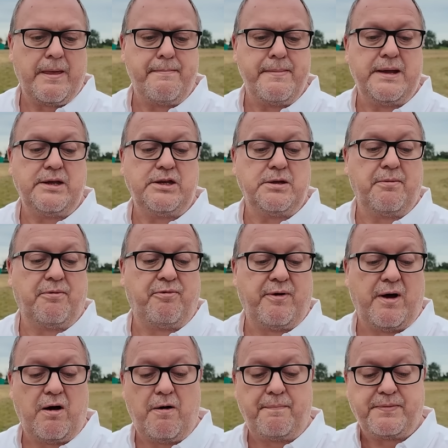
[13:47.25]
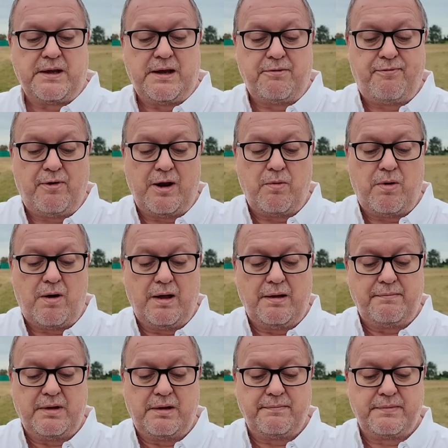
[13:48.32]
medium and far, and then follow height,
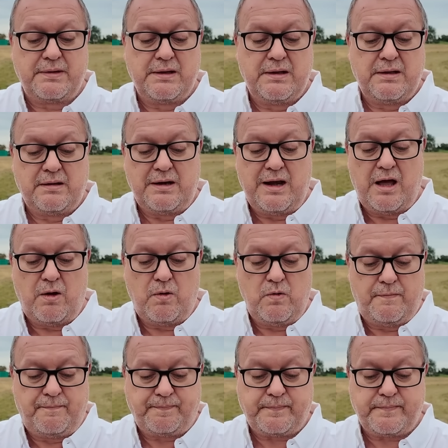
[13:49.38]
low,